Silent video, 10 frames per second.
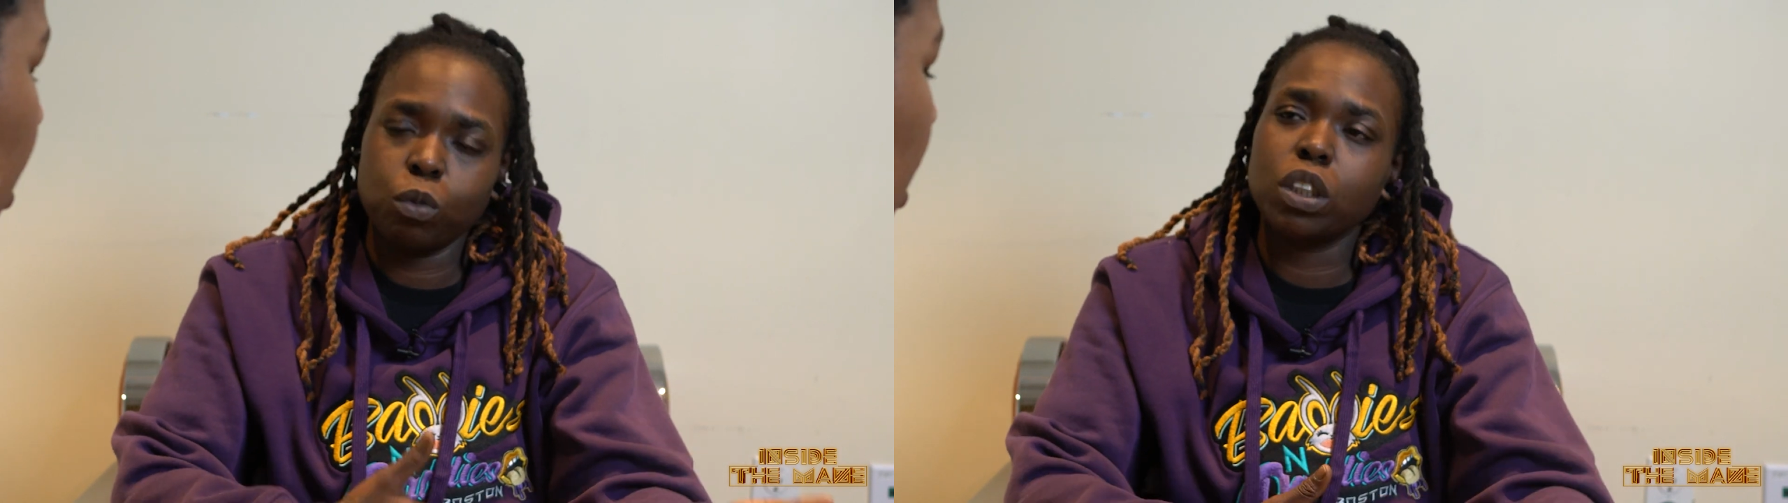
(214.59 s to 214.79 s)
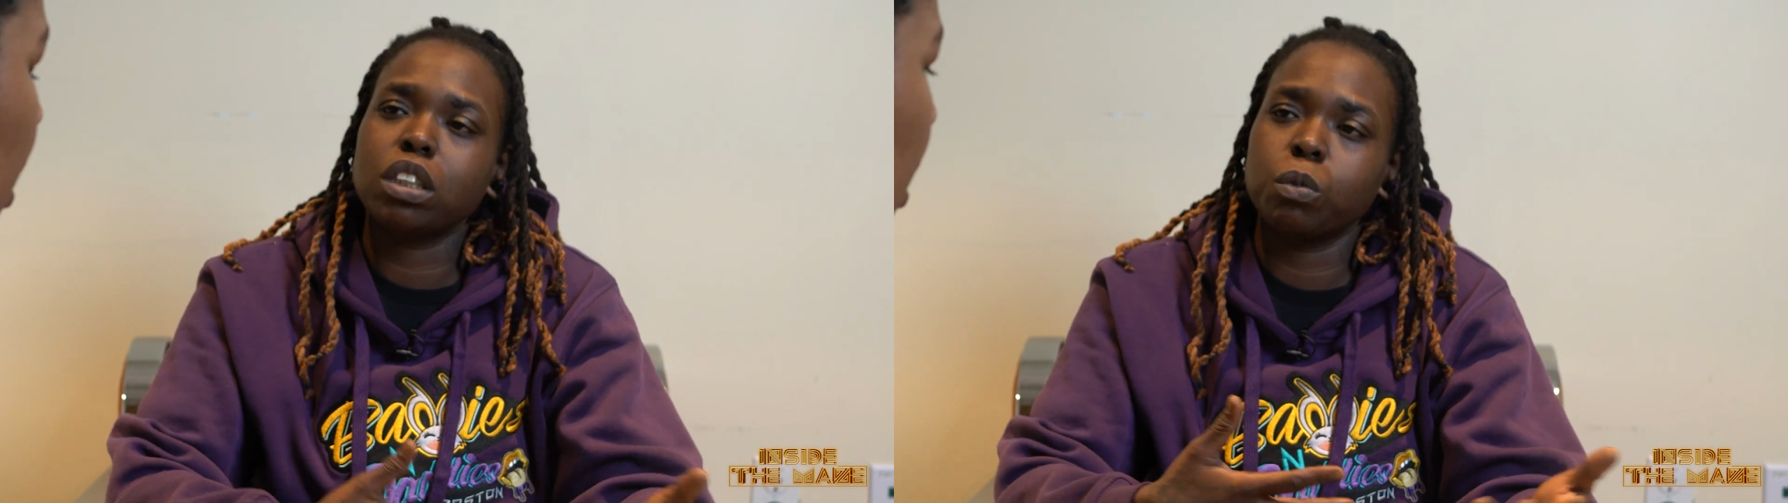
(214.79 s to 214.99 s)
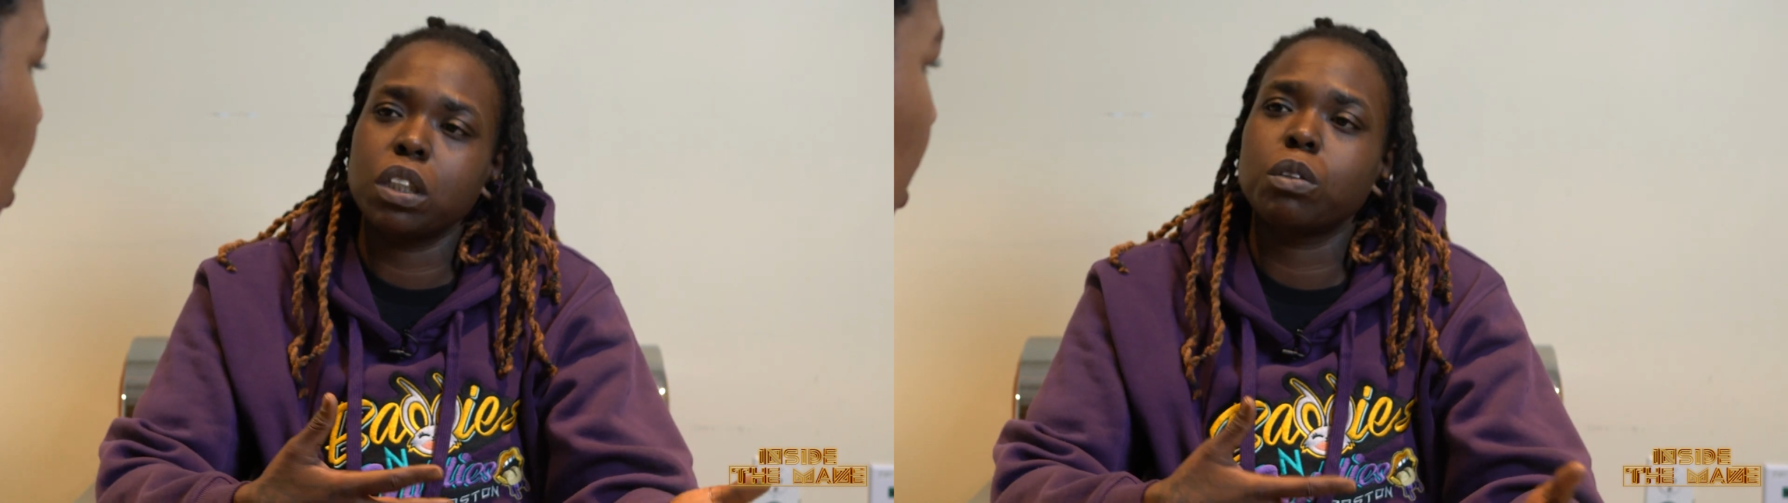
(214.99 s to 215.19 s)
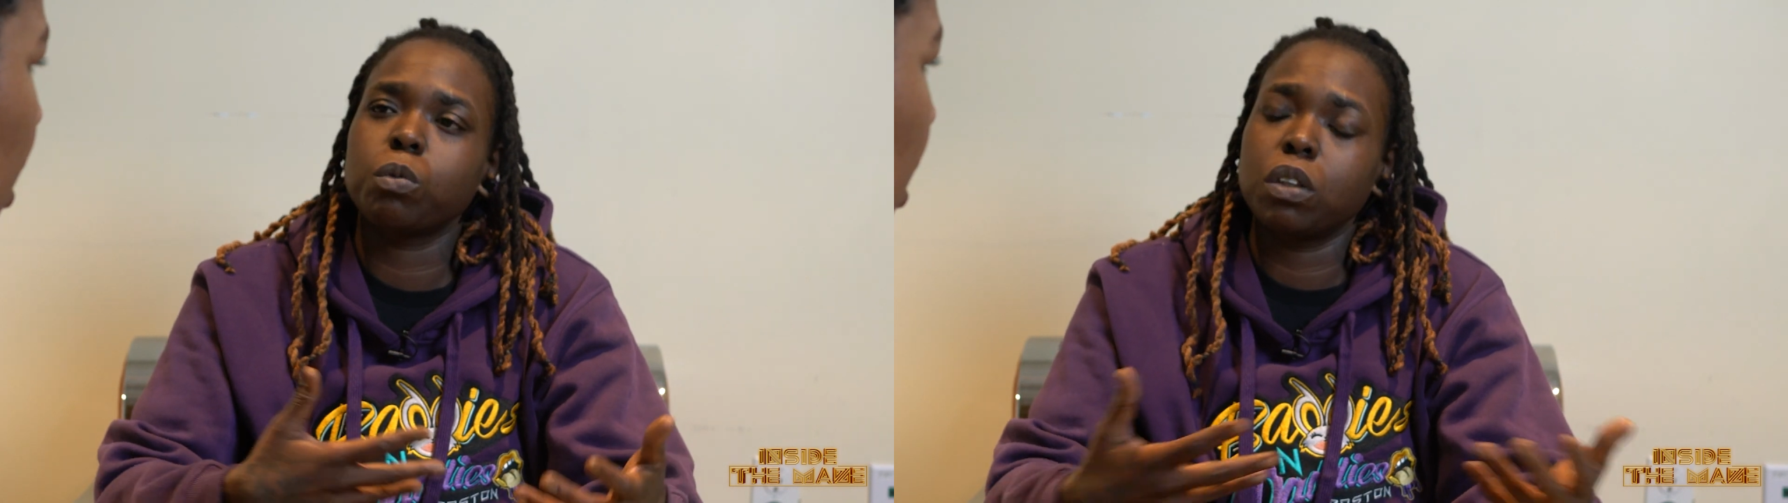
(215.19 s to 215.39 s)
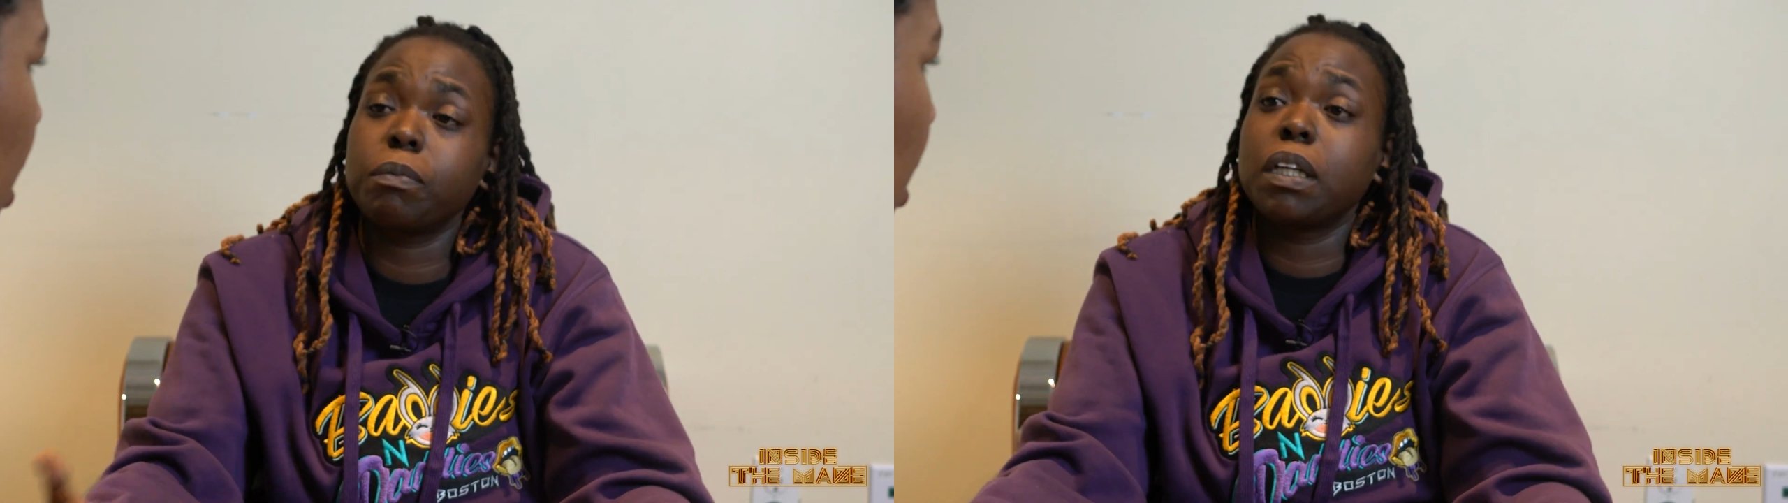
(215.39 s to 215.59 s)

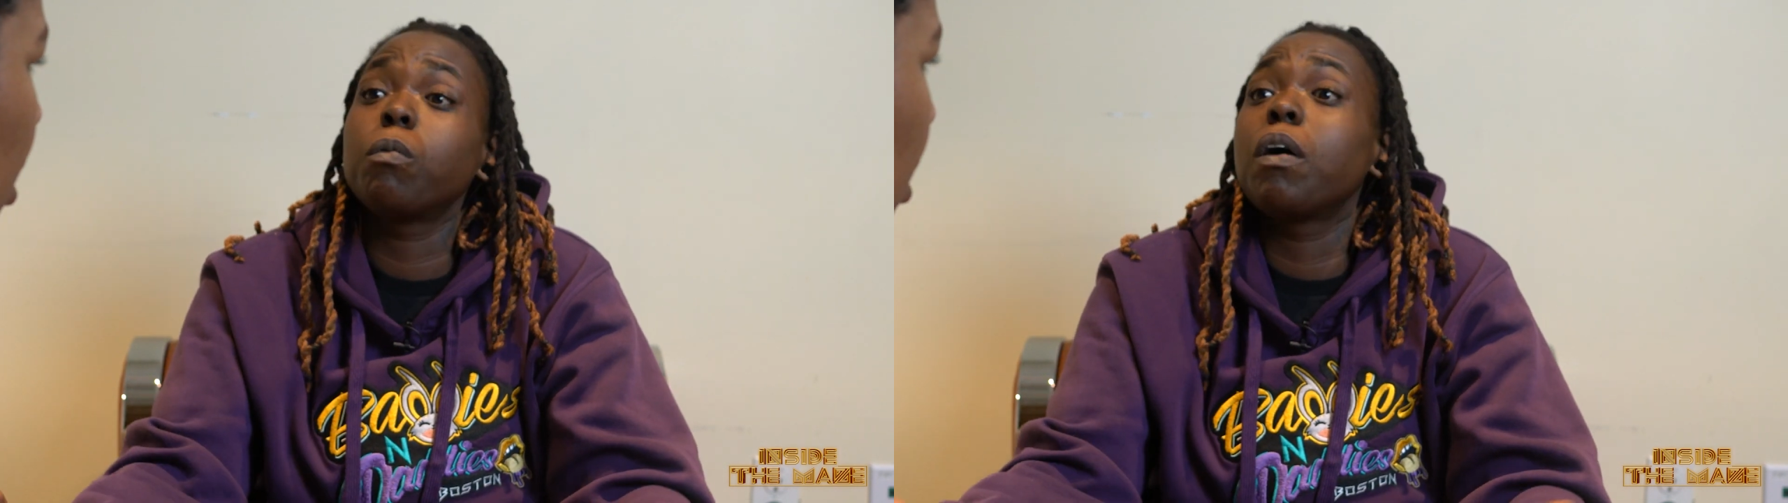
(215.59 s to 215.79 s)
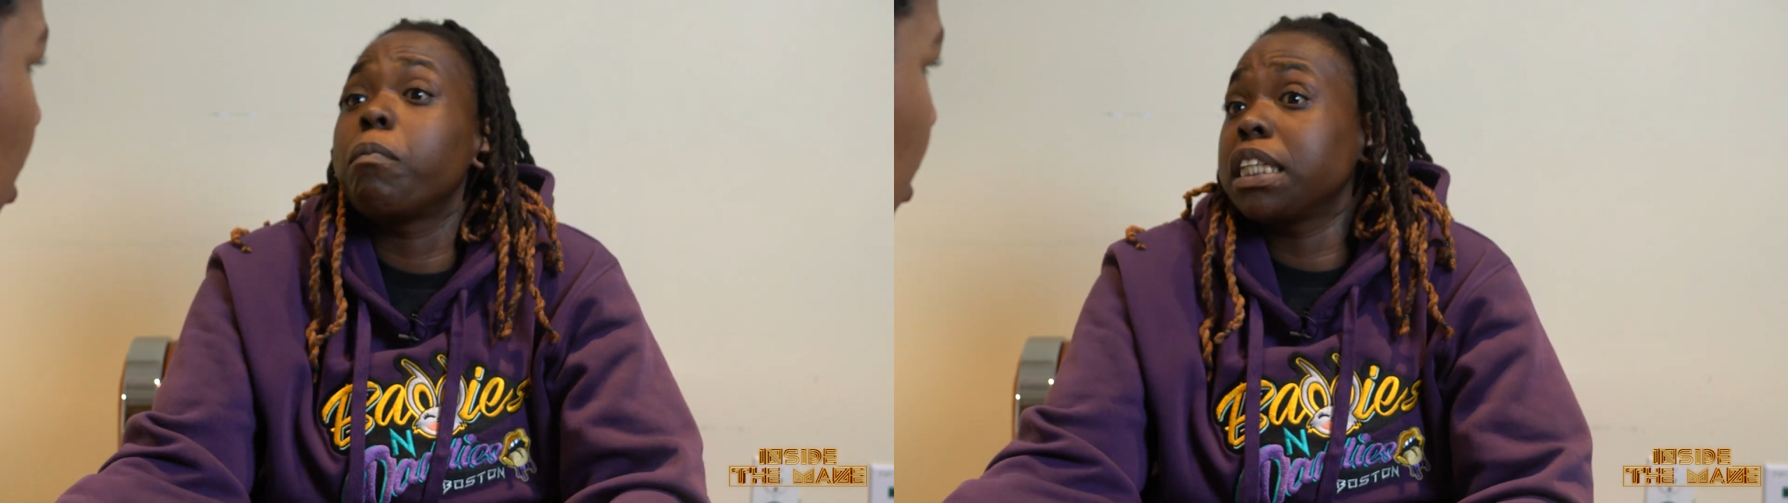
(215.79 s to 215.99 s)
what